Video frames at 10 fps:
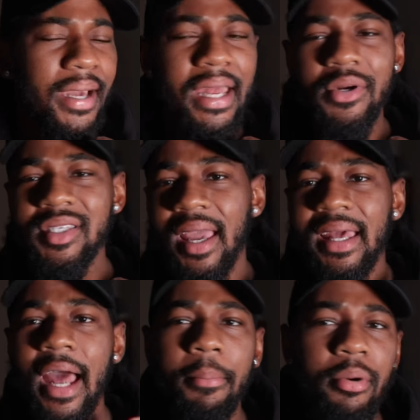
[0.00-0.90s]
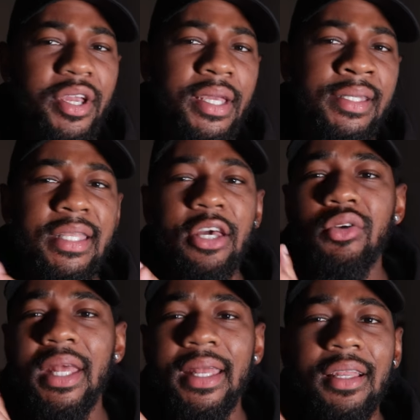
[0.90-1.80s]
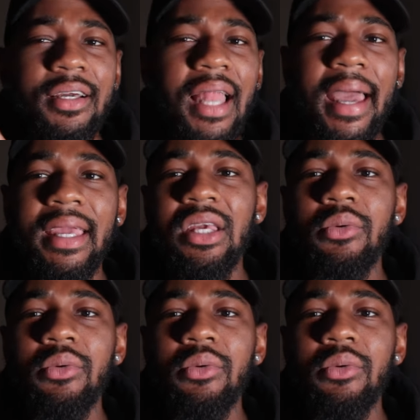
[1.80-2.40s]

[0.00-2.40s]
And they were saying how Brees still didn't look like